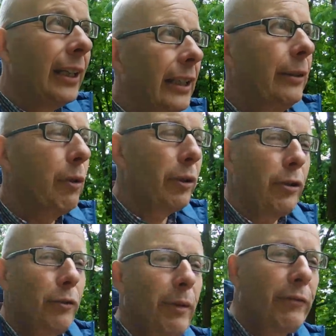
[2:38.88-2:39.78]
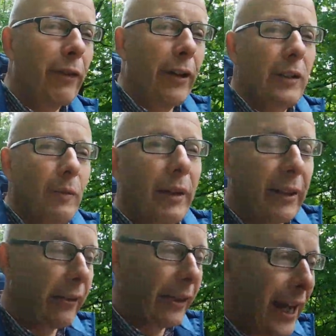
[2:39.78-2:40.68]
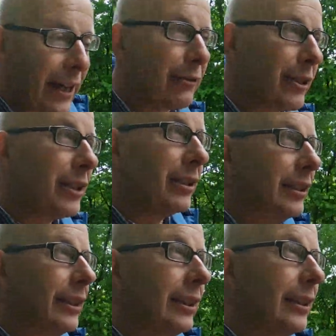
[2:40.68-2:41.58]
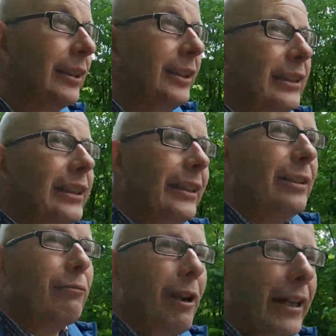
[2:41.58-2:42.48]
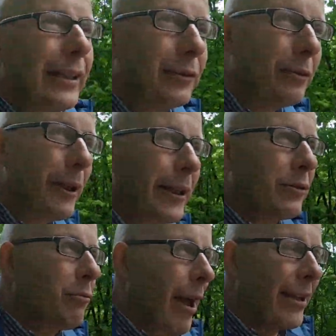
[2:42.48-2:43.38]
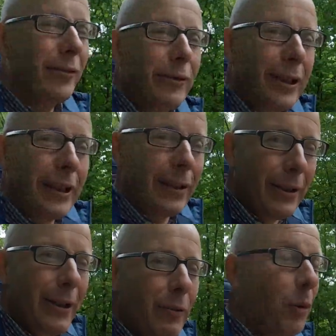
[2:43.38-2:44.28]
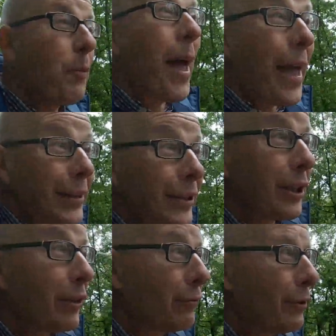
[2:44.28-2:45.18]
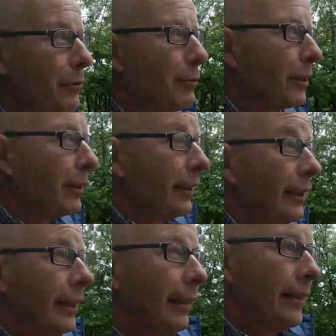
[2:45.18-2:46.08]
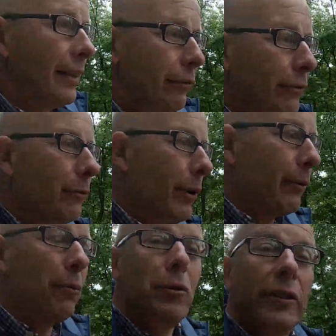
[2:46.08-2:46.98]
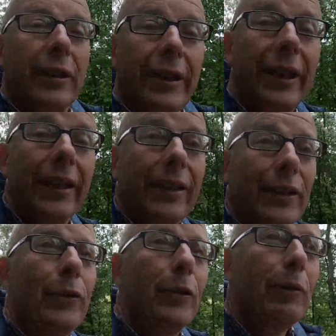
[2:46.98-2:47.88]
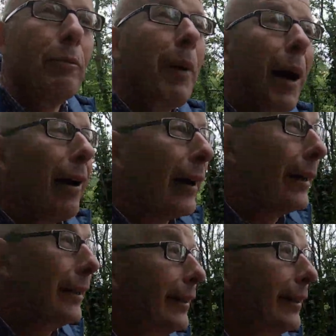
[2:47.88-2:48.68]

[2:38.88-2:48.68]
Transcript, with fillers: And one shouldn't be frightened about going out in the rain or when it's wet. Obviously, prepare yourself with all the, the different wet water gear that you can buy.